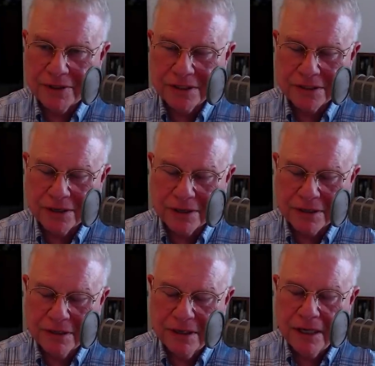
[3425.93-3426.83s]
We
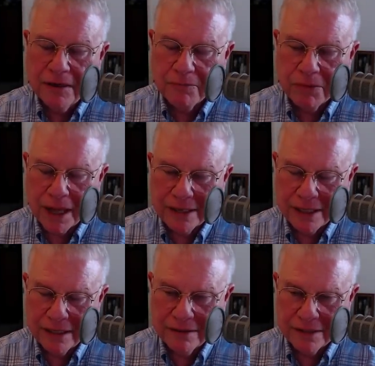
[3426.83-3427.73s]
start
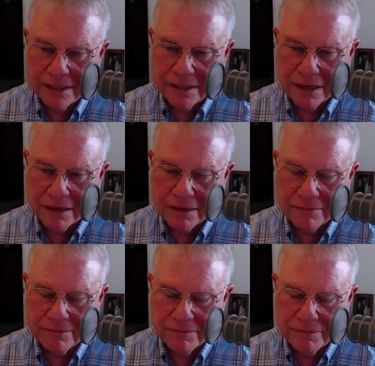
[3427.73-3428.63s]
blocking the
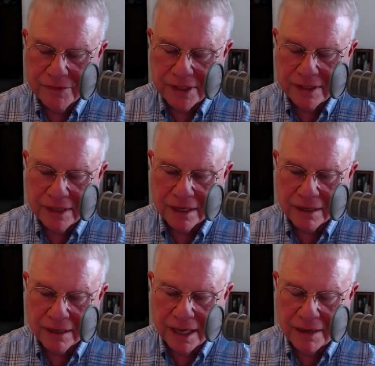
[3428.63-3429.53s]
uh, the
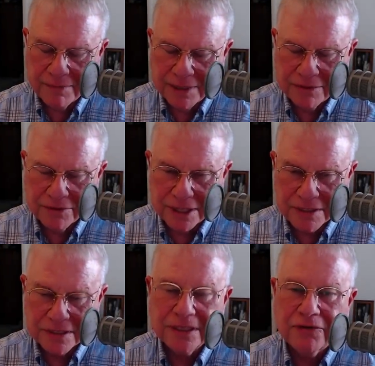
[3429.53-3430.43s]
uh, I P
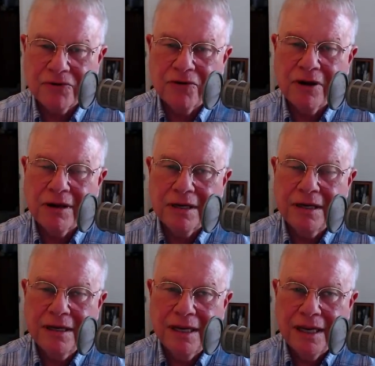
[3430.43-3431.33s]
addresses they're
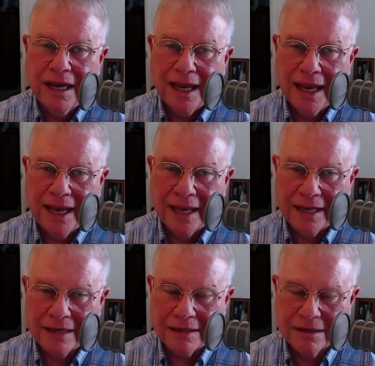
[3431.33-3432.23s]
on
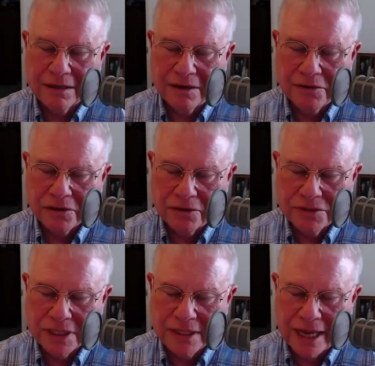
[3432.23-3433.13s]
and
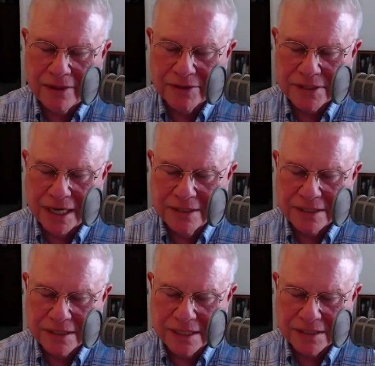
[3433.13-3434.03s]
closing down the
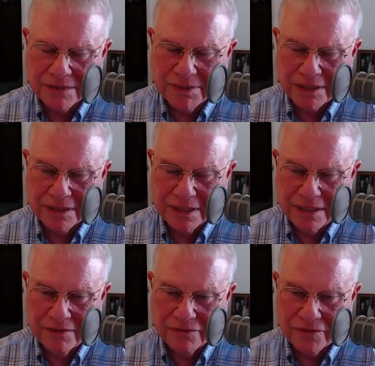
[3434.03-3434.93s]
site's
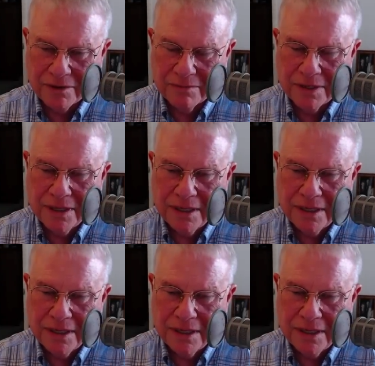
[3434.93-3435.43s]
accessibility from